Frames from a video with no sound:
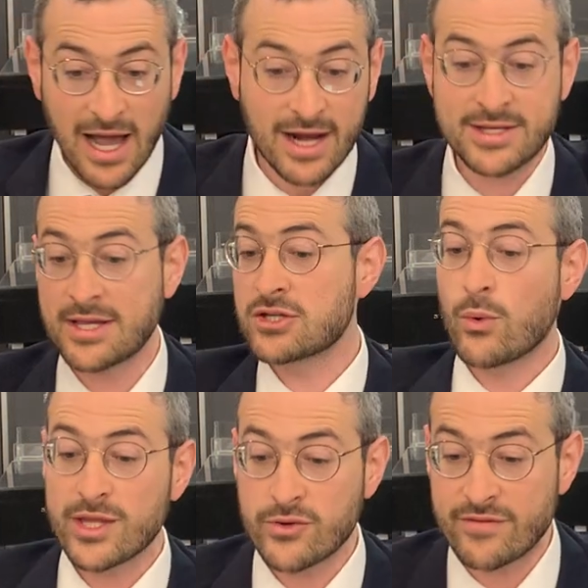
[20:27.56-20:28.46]
How can you say
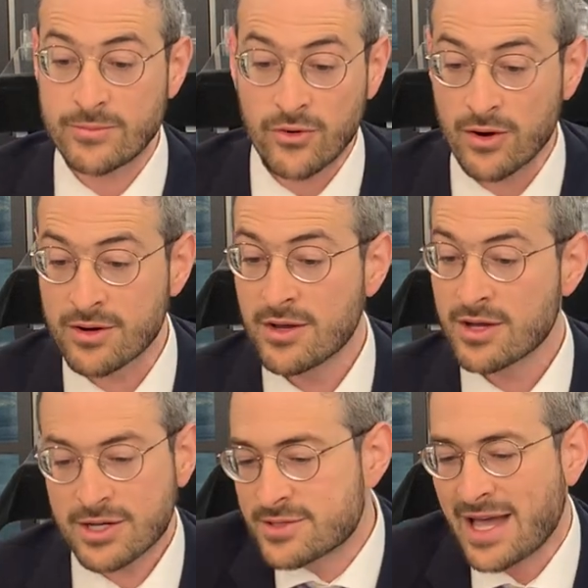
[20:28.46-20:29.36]
20 or even more?
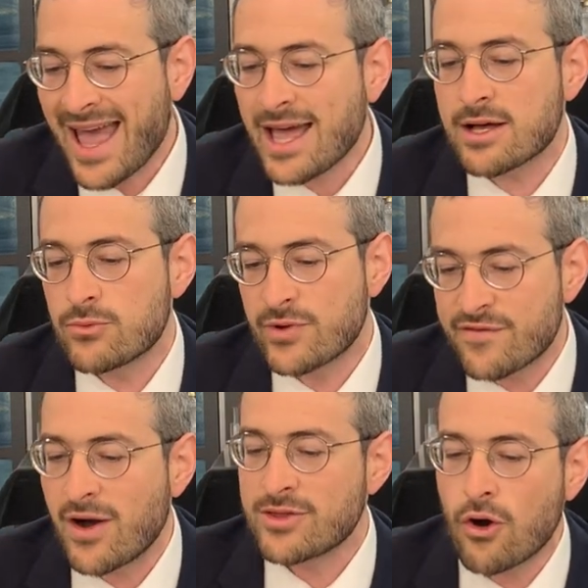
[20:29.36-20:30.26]
Because the heichel we
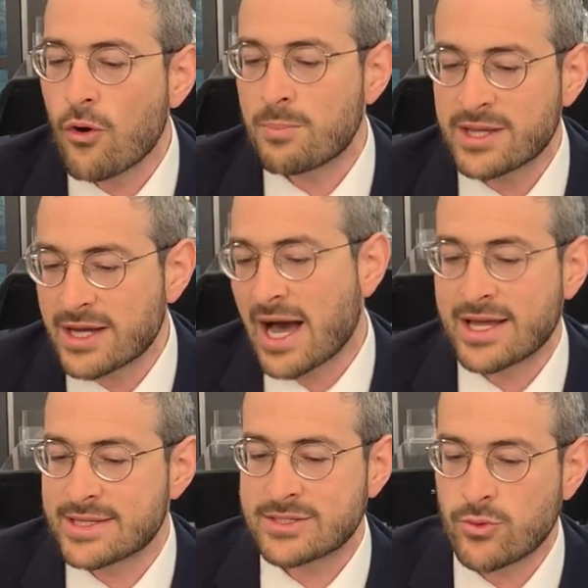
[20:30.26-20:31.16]
find the opening a
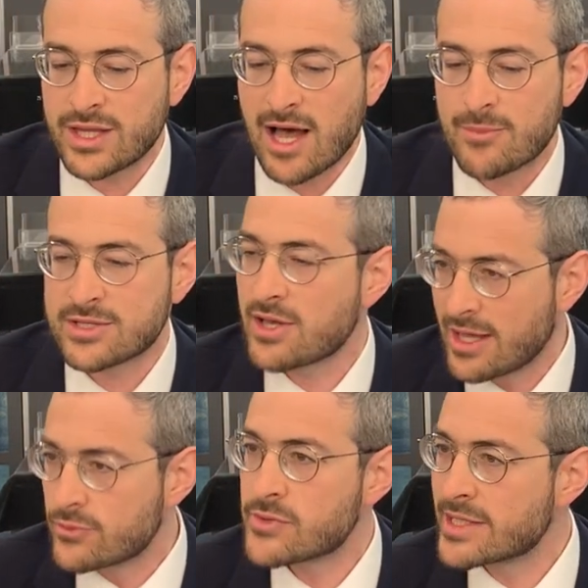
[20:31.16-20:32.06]
height is 20 amas,
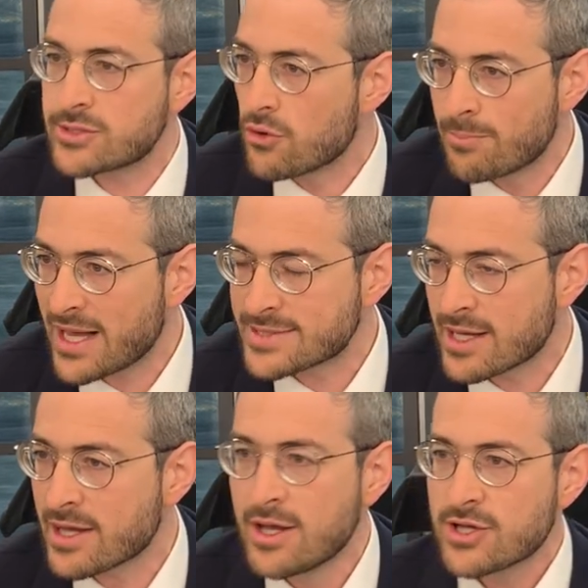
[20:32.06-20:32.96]
and we read it's called Pesach
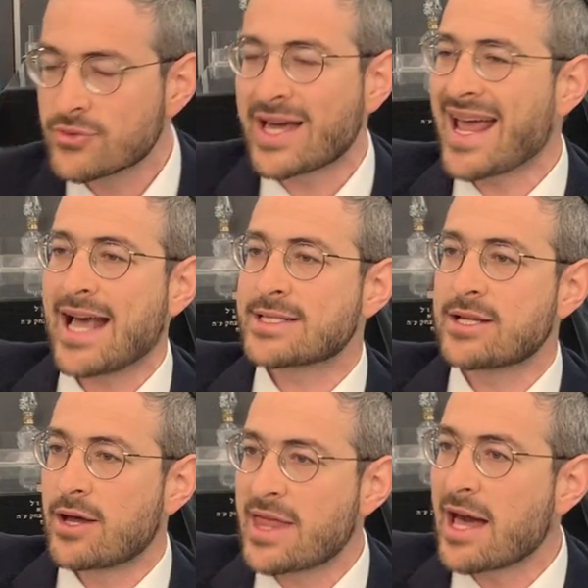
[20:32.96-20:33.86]
we I'm not
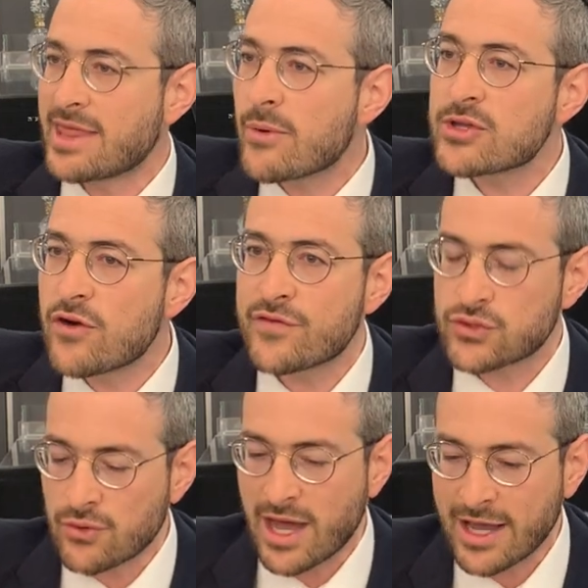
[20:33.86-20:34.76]
asking on that. That we know for
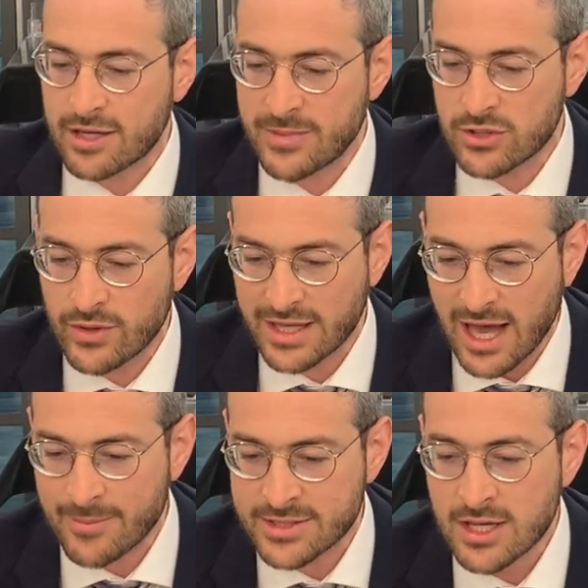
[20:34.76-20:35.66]
sure that height could be 20
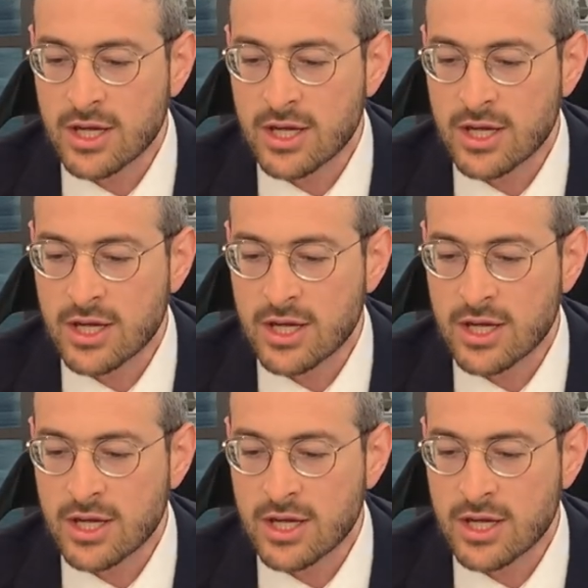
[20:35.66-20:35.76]
amas.